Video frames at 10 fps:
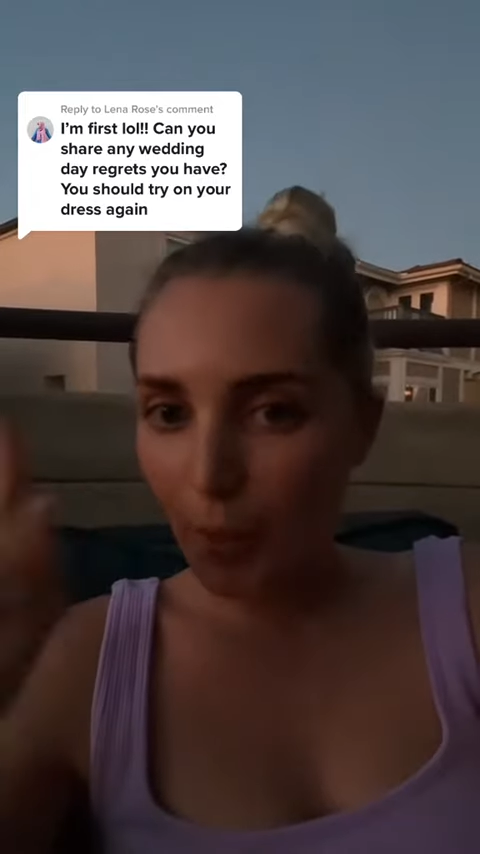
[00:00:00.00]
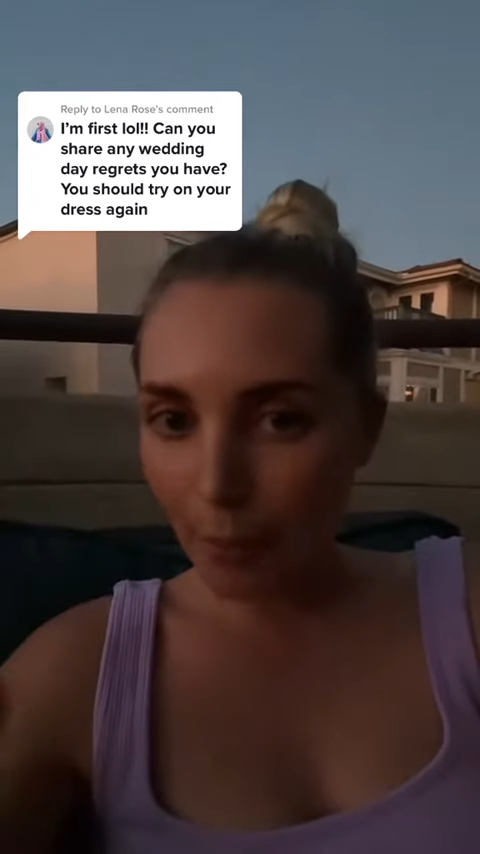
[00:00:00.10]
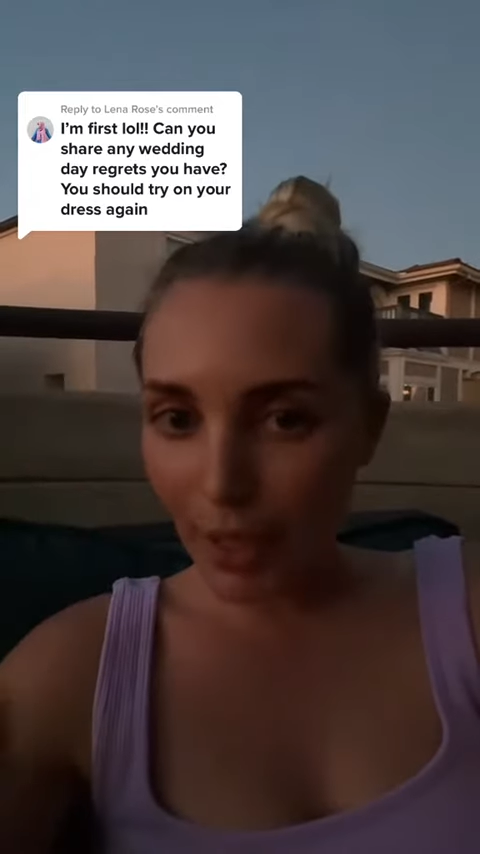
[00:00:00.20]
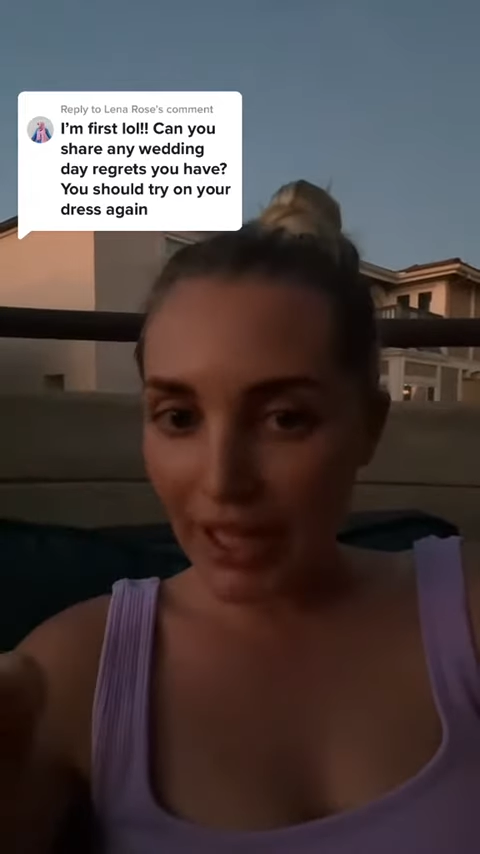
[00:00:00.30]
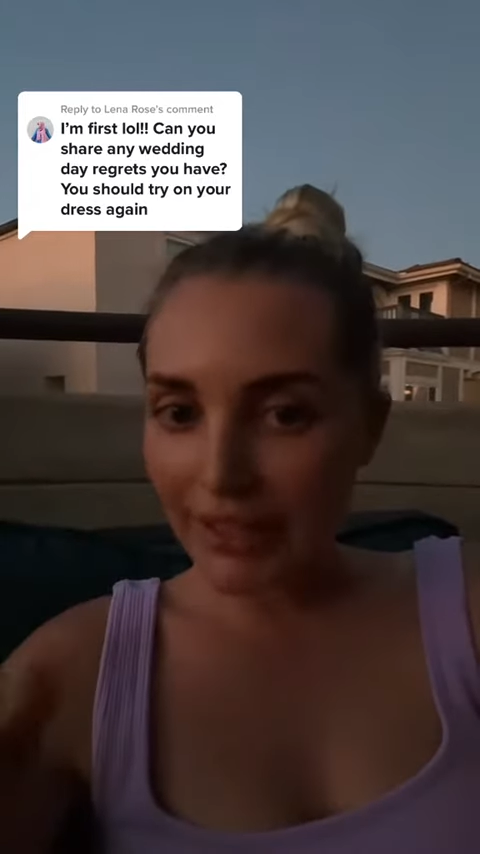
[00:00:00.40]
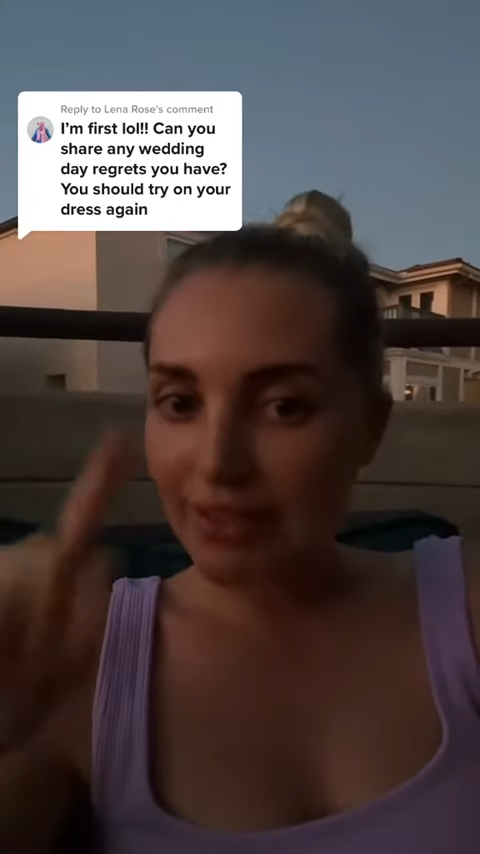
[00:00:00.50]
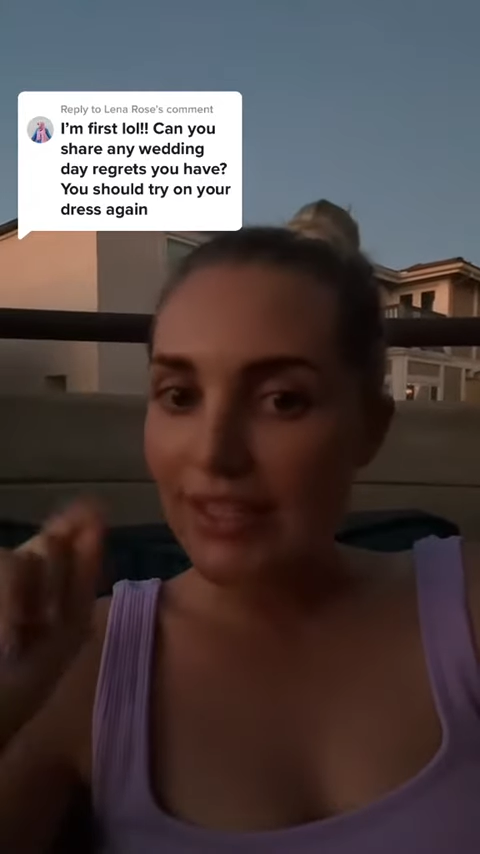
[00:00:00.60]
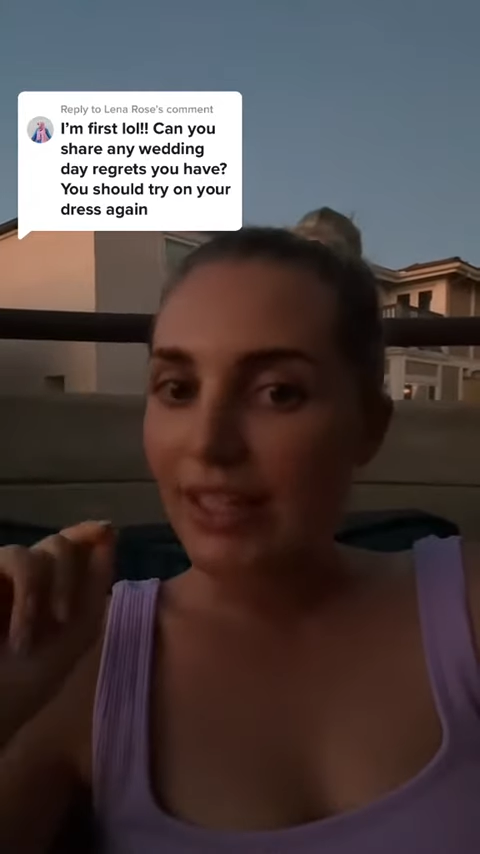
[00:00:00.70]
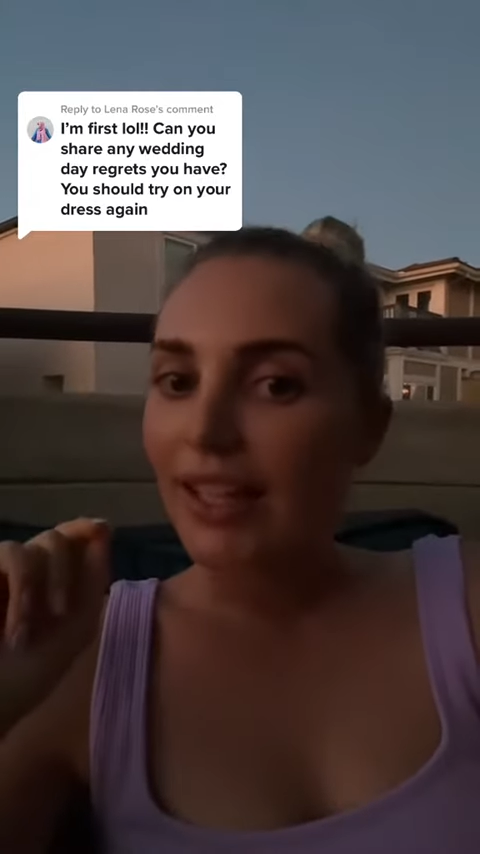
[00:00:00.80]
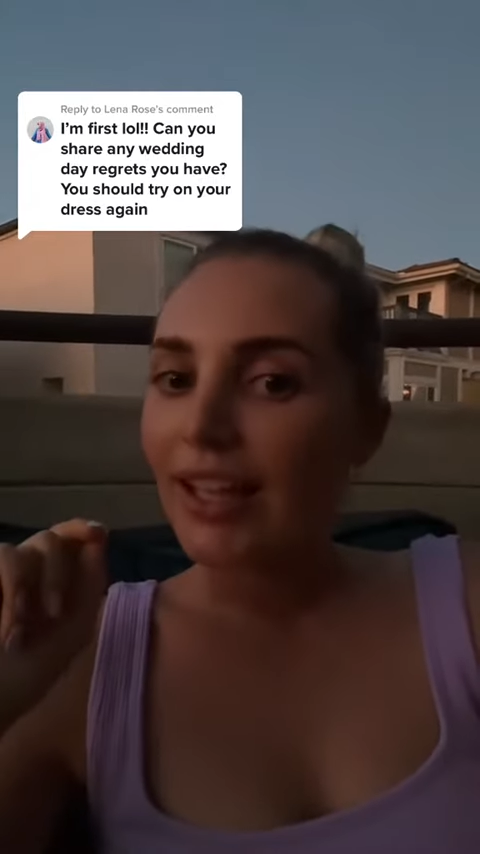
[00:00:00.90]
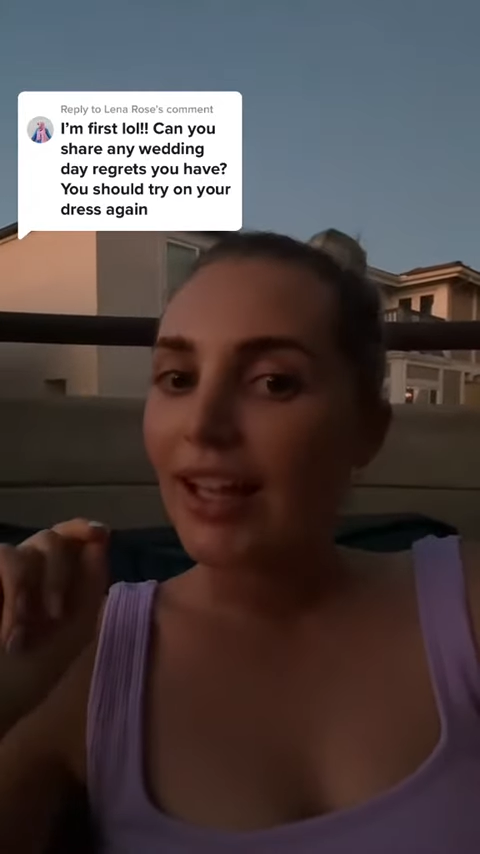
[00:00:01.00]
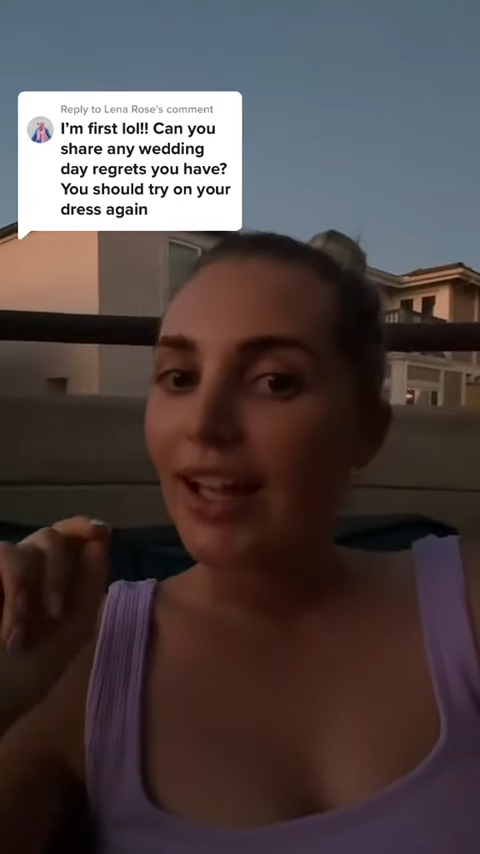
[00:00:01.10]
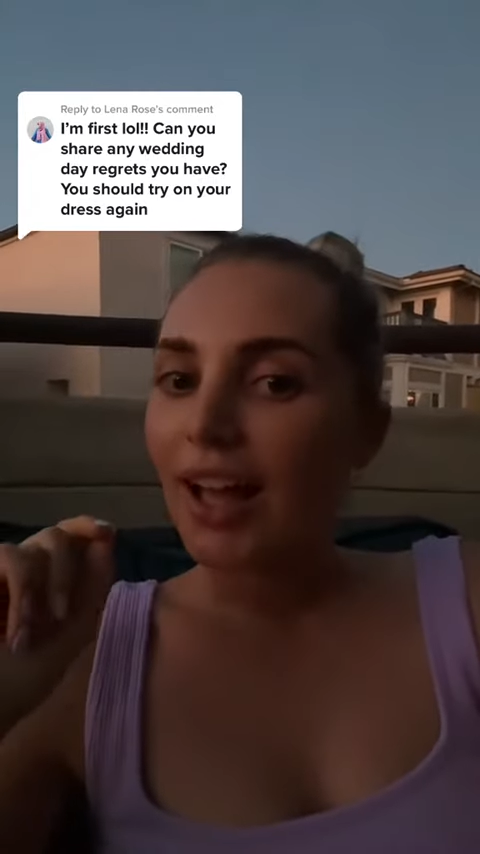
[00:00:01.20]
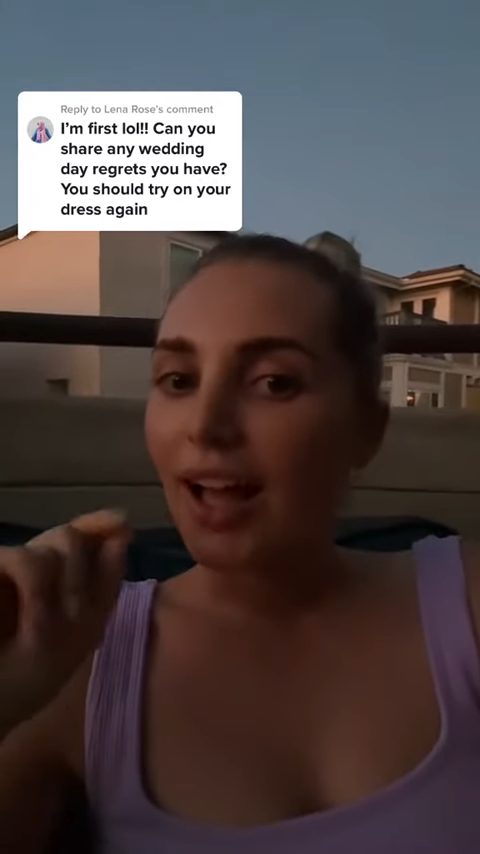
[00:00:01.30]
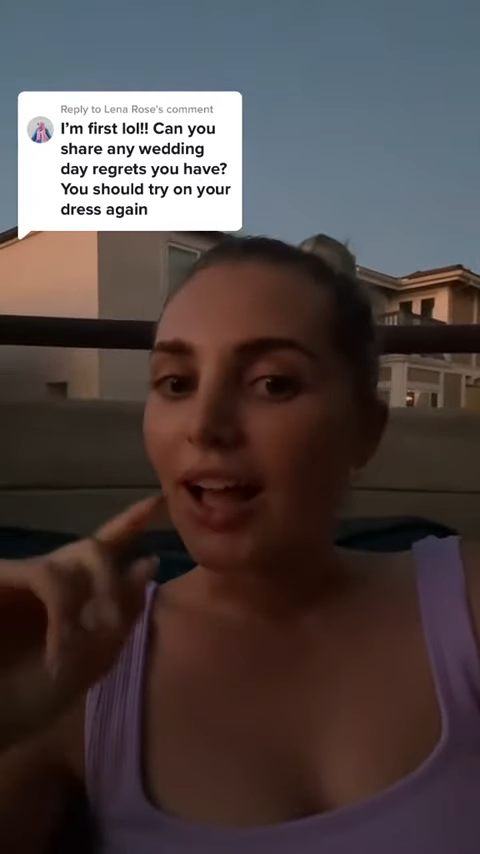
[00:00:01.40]
But
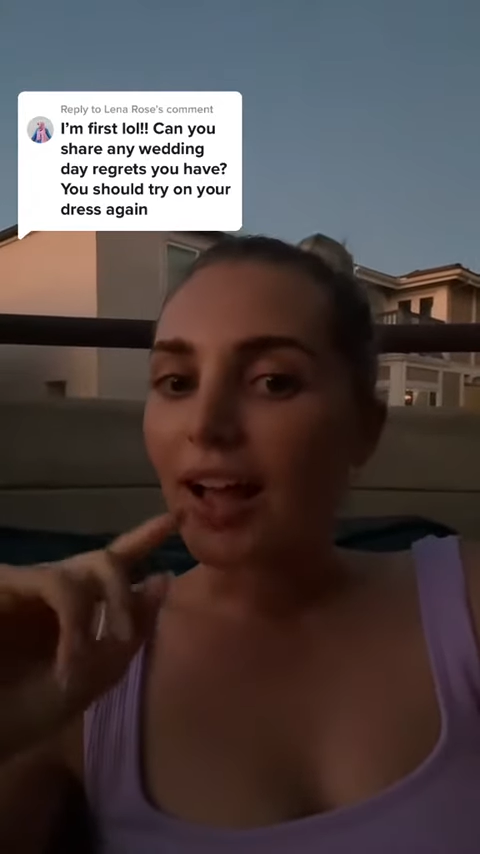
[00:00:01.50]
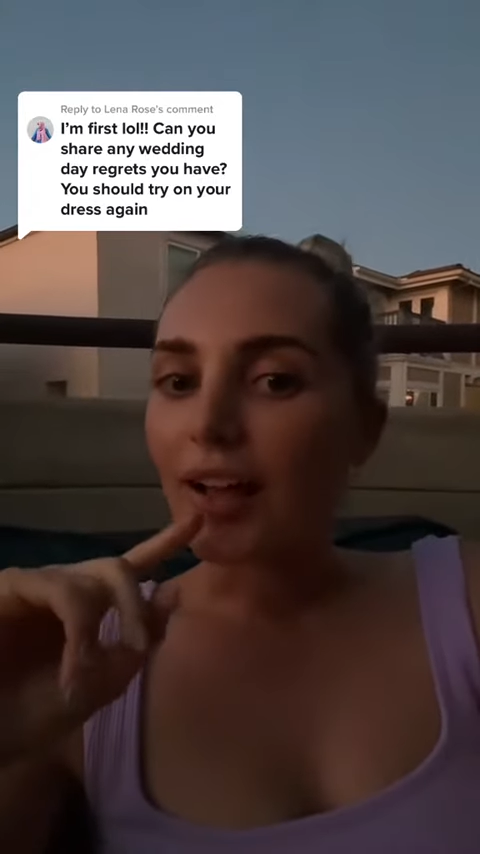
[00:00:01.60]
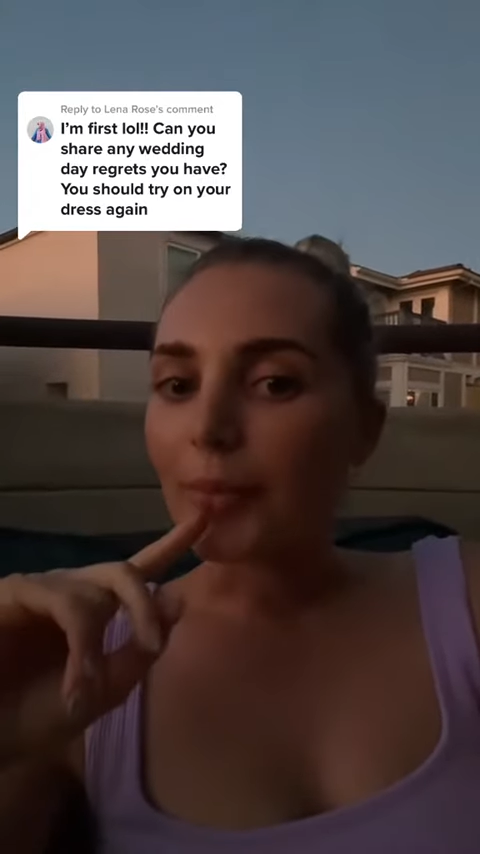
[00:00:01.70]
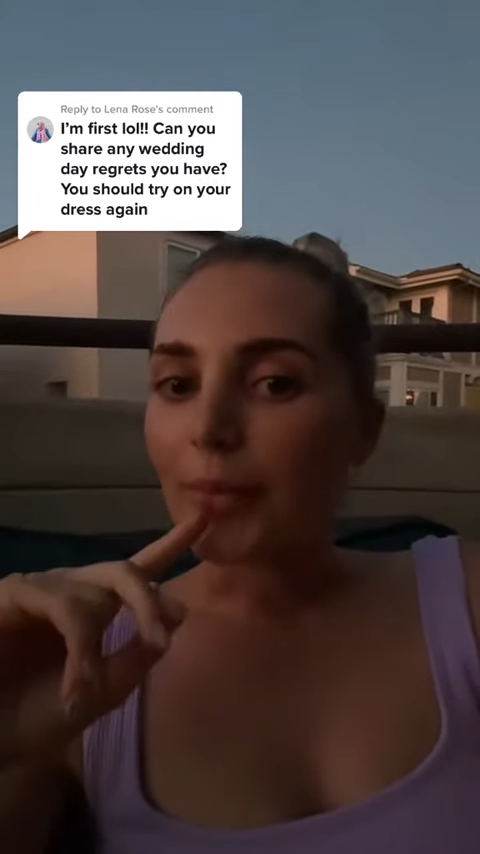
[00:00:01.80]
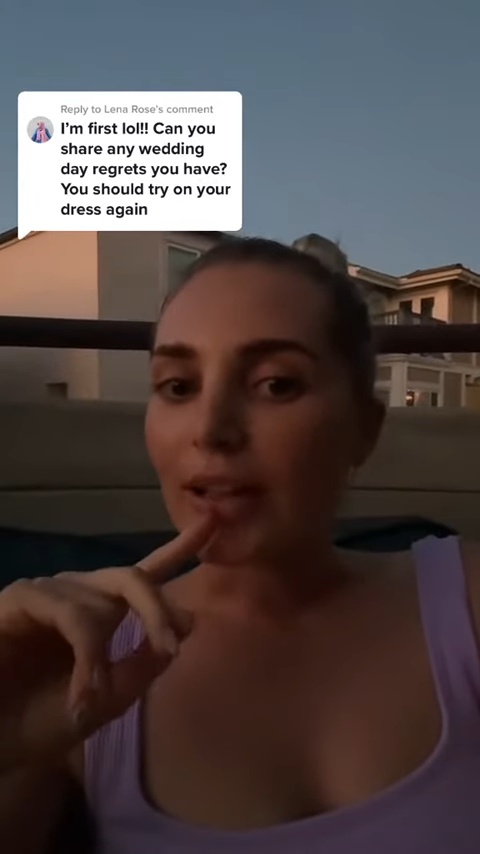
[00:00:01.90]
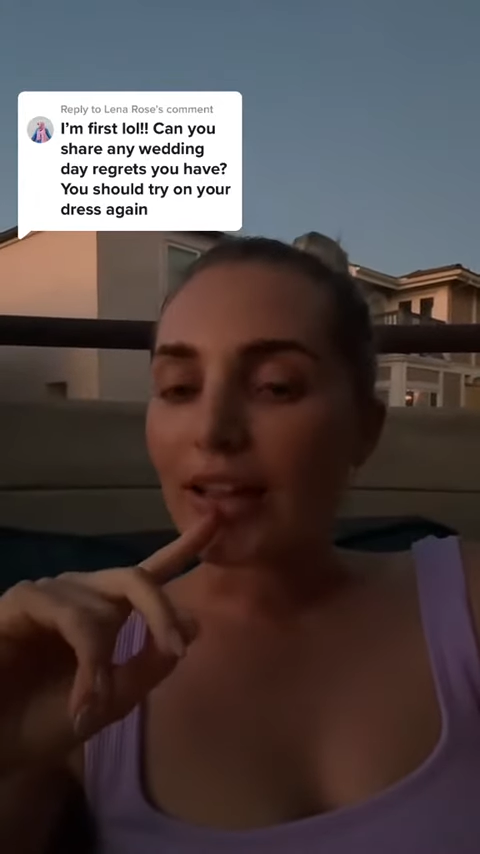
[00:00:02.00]
um